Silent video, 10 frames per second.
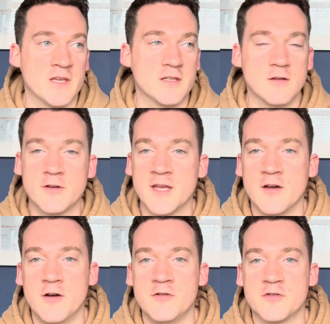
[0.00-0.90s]
you're looking at
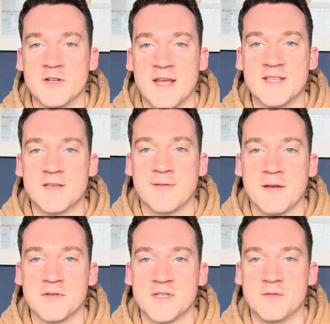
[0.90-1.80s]

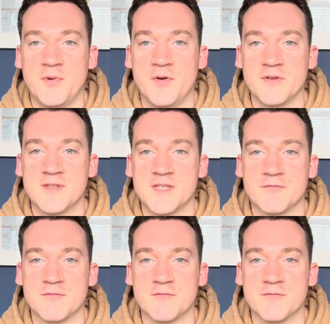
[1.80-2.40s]
180,000 points